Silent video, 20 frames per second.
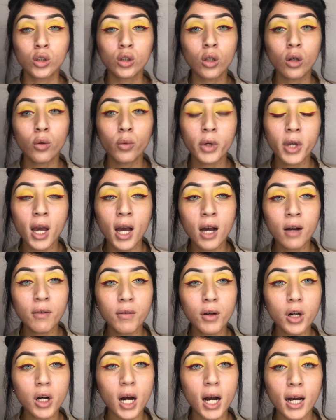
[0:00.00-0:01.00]
So we
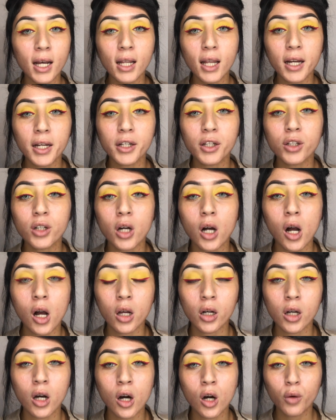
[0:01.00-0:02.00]
have our eyeliner
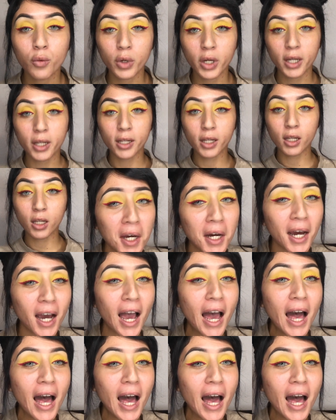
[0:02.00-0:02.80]
on already.